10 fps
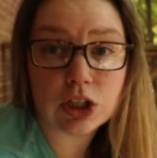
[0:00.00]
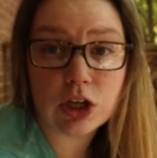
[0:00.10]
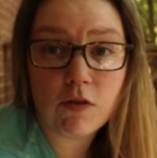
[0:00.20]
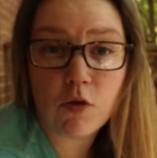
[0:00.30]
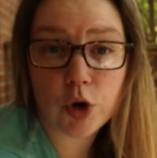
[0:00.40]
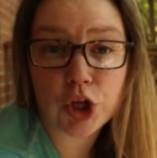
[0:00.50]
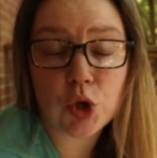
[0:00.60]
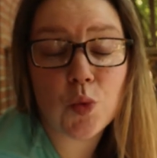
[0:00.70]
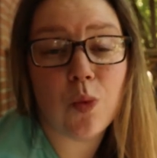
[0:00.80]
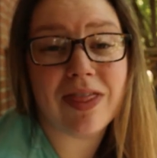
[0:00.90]
look for
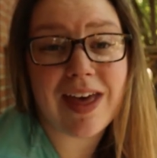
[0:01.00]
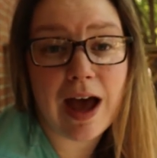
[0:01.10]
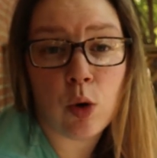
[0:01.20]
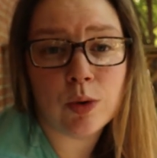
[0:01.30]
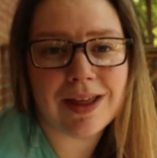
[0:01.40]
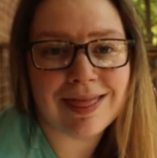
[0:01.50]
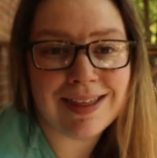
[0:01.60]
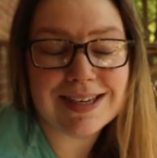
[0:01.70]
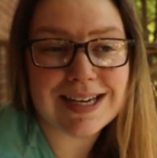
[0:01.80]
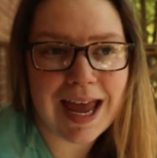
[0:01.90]
you without
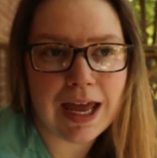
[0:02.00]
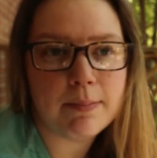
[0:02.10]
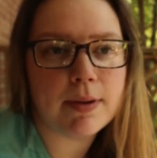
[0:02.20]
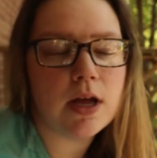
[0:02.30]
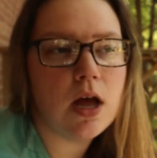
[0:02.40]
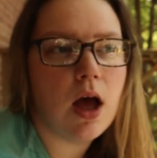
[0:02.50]
the tape